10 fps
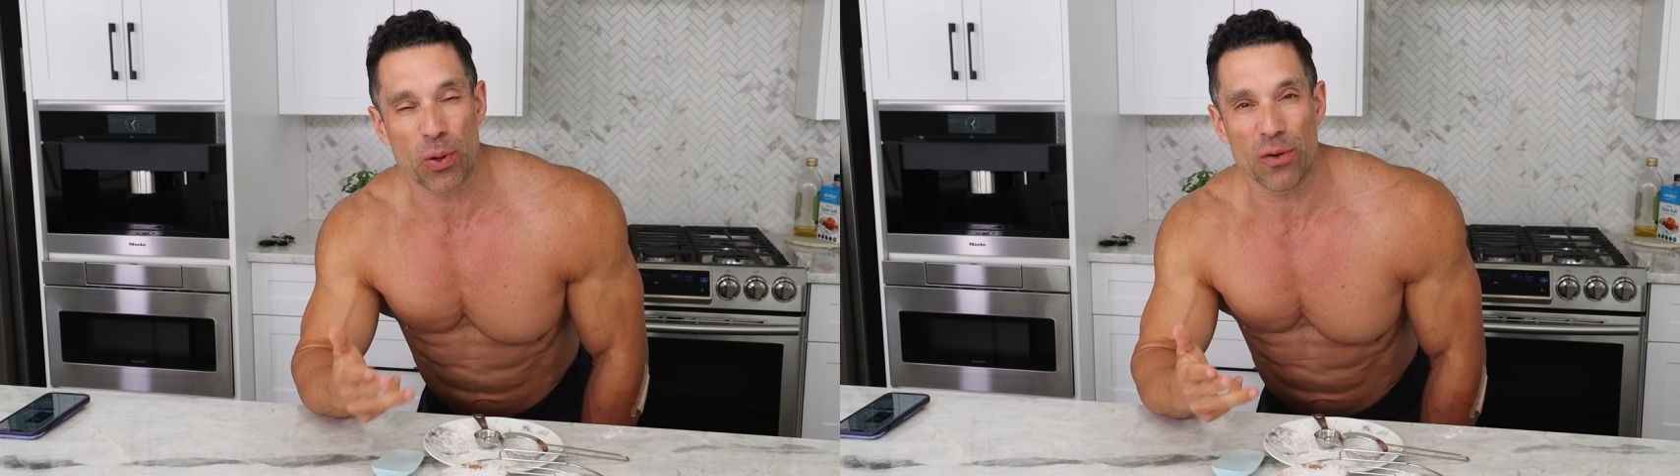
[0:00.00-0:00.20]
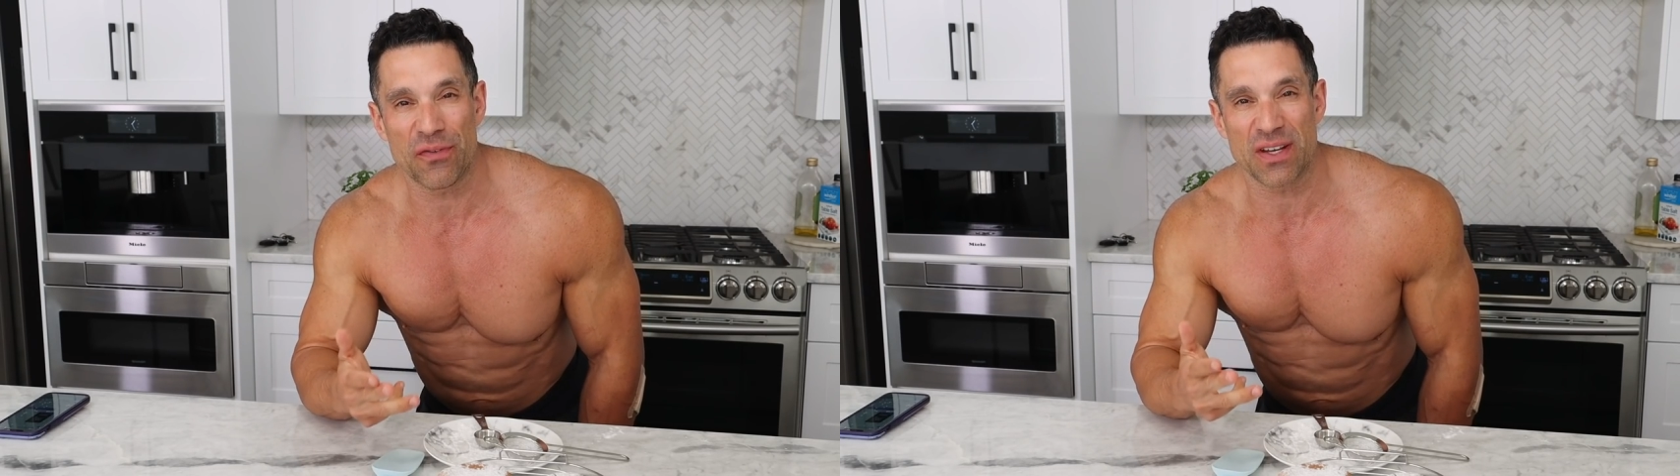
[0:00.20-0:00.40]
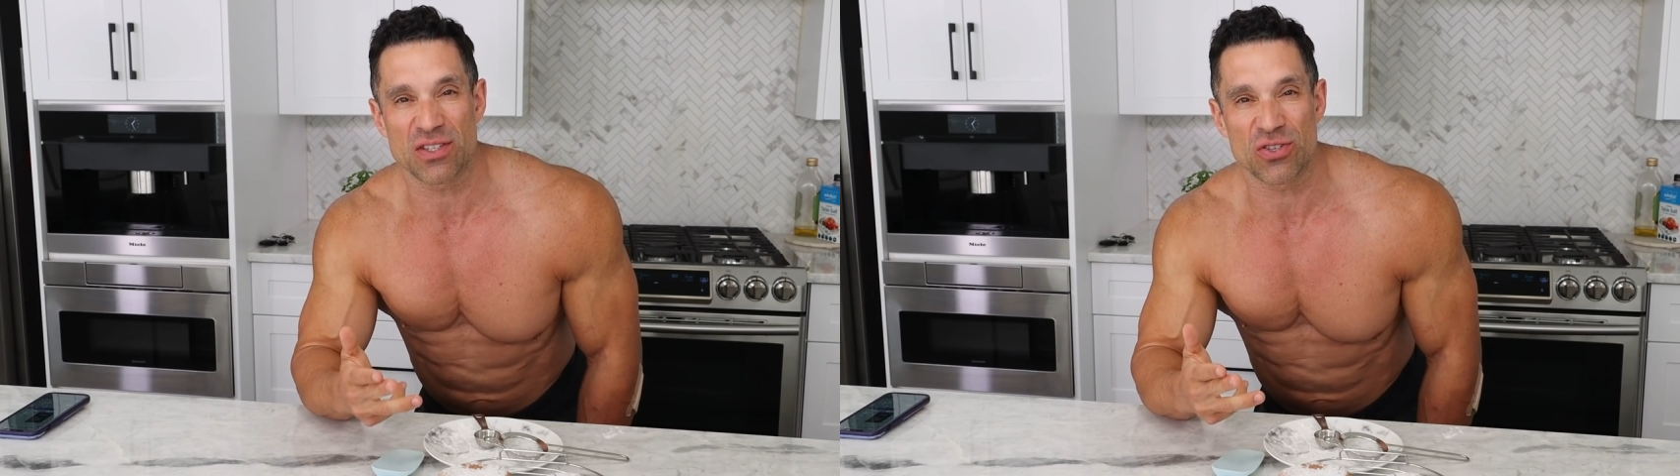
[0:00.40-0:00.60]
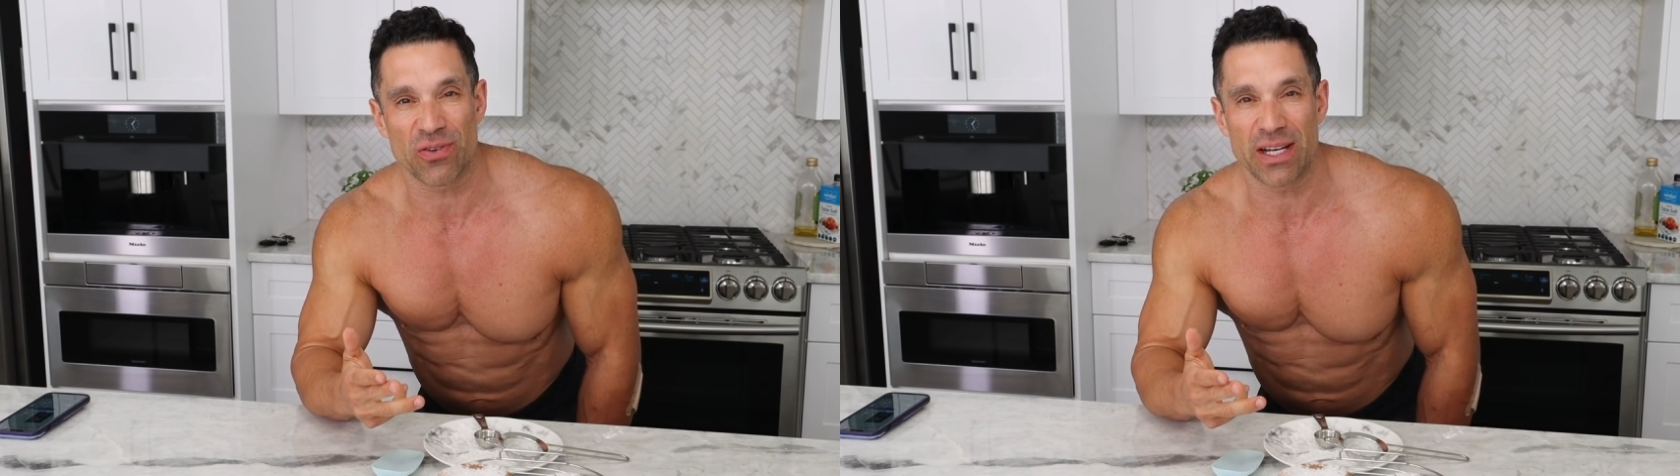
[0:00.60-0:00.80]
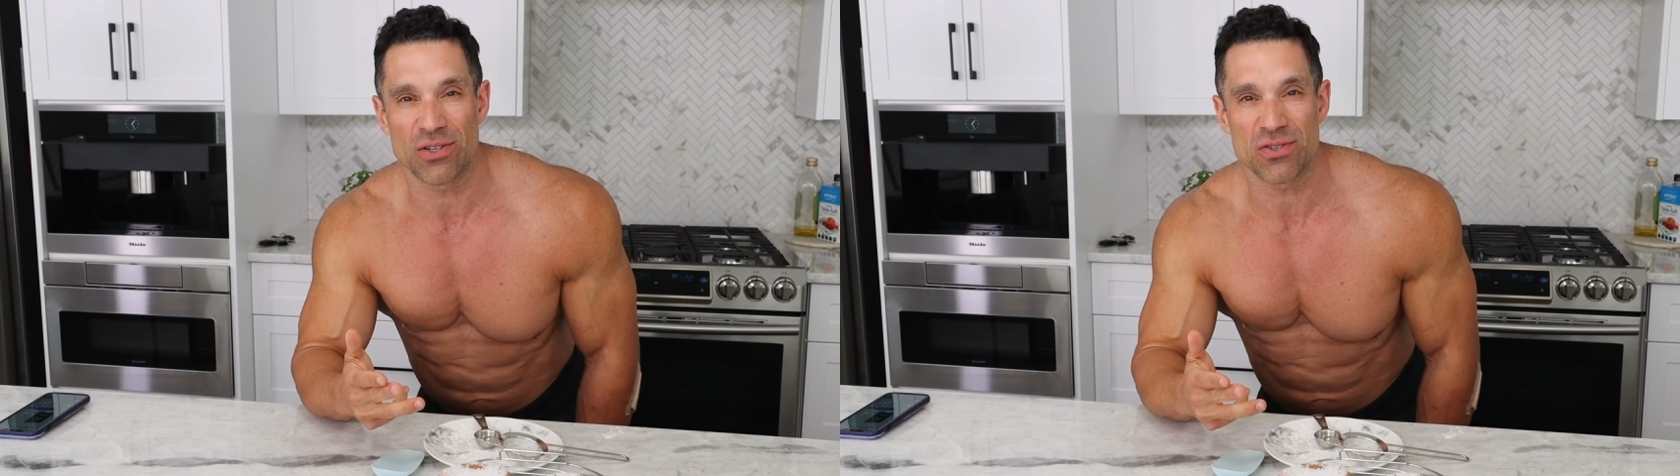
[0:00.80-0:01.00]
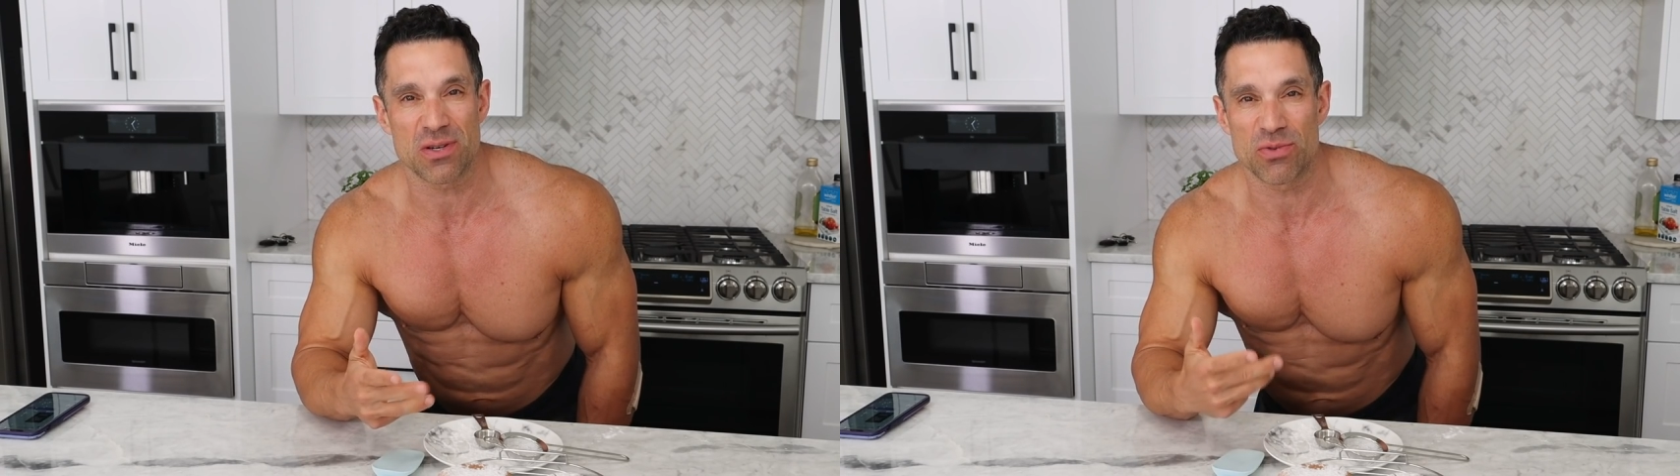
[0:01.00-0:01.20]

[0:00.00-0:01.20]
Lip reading: Perfect Strangers.